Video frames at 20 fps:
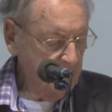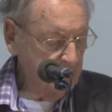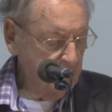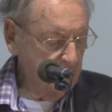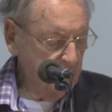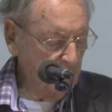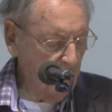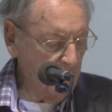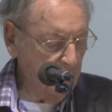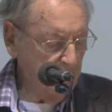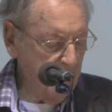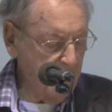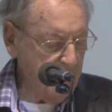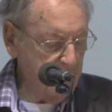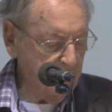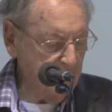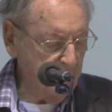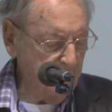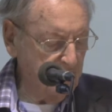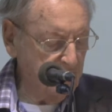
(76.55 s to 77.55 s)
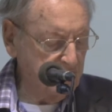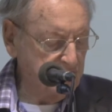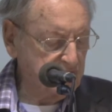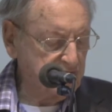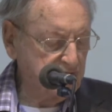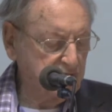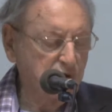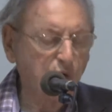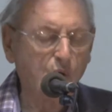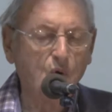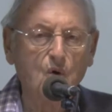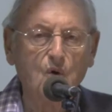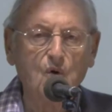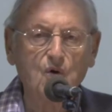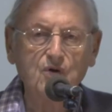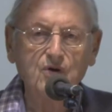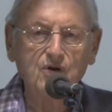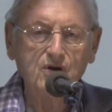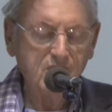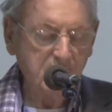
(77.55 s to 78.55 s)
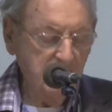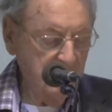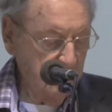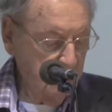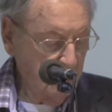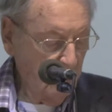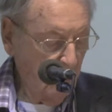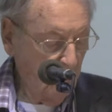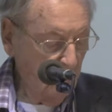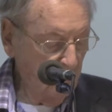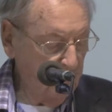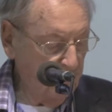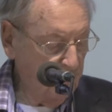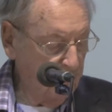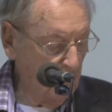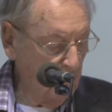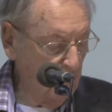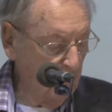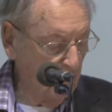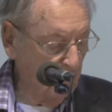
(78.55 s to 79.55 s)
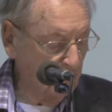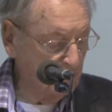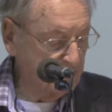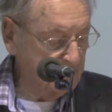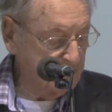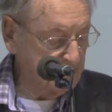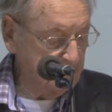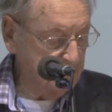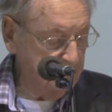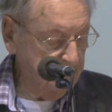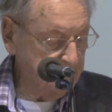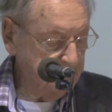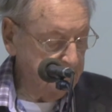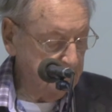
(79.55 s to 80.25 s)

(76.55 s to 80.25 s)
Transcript: Do not make me the scorn of fools.